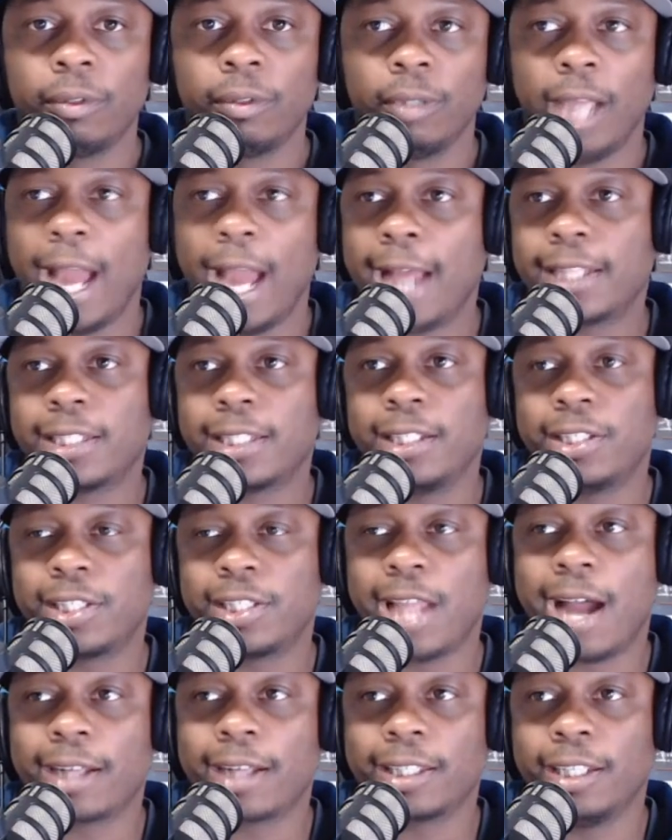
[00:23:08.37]
I see
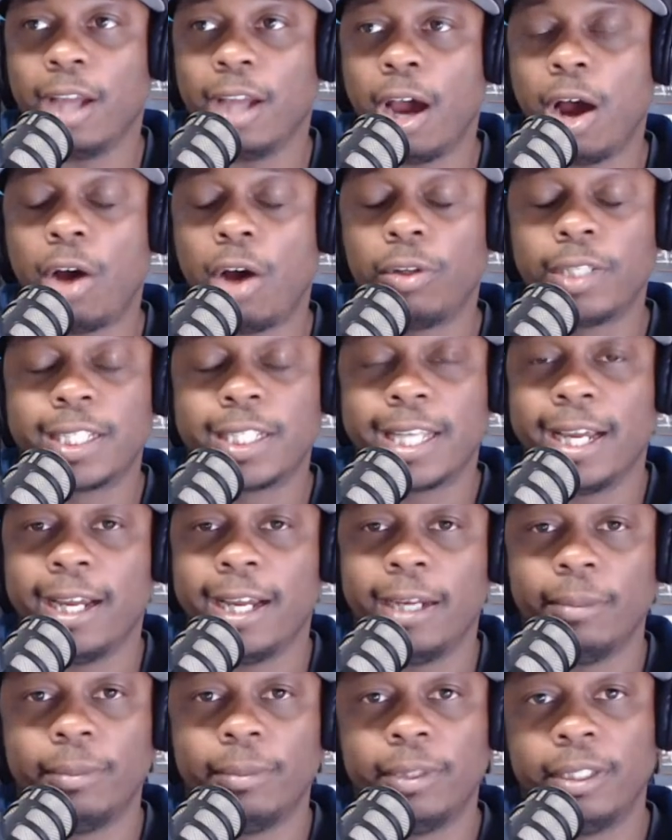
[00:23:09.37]
Stockton all the
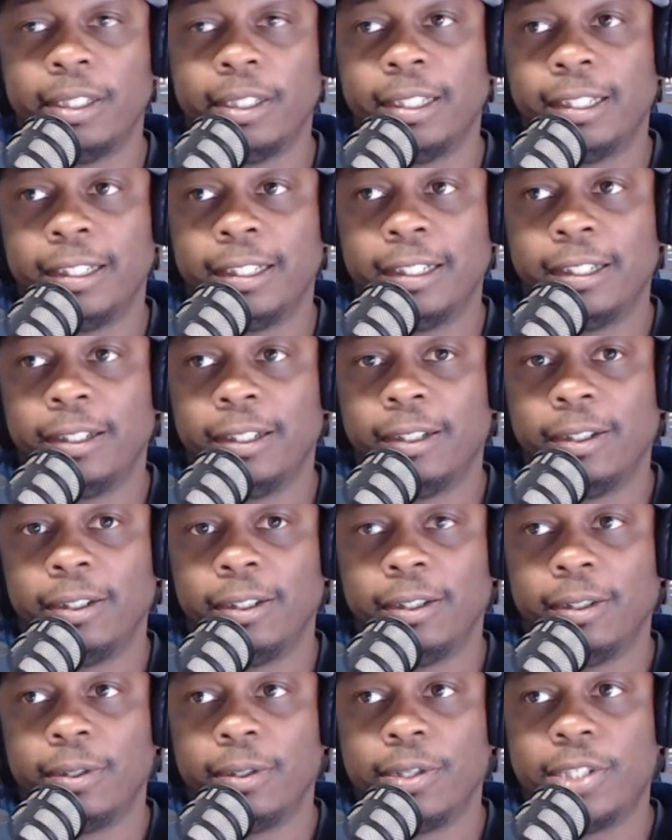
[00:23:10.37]
time
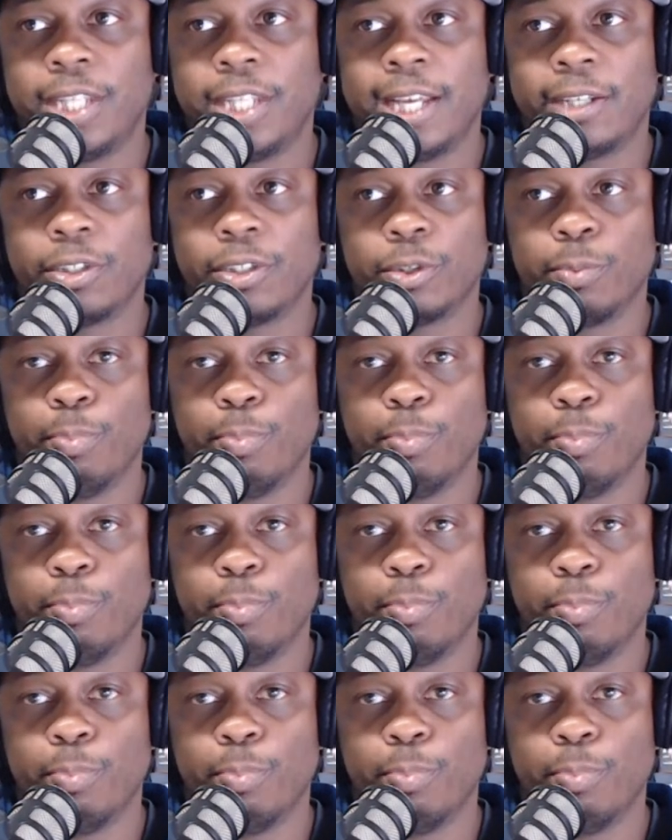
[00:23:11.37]
setting